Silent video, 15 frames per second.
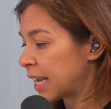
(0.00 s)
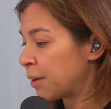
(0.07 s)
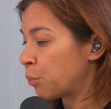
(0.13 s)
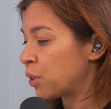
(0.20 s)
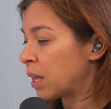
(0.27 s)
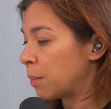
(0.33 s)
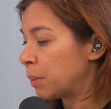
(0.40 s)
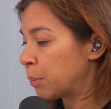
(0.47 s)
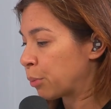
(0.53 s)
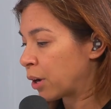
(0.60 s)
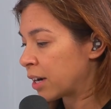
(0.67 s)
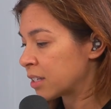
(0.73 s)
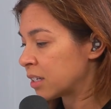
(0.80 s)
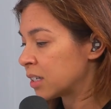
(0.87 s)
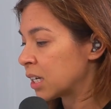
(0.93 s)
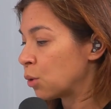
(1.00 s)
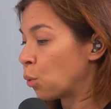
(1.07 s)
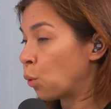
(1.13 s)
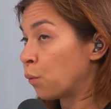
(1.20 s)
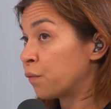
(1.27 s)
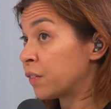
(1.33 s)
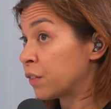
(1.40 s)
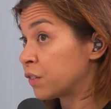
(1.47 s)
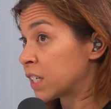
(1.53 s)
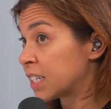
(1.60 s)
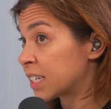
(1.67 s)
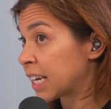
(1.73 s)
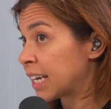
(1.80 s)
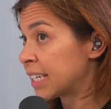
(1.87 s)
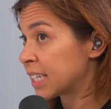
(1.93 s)
It would then be present in all 50
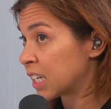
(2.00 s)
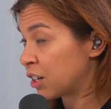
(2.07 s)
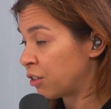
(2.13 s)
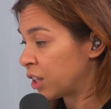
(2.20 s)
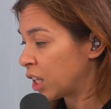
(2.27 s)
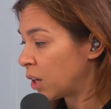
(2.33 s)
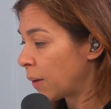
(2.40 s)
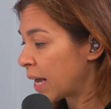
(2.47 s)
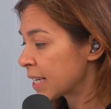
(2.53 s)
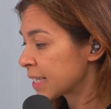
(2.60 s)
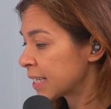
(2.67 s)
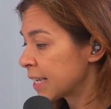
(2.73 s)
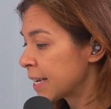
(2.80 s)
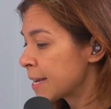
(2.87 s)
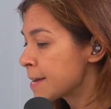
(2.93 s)
states here in the US.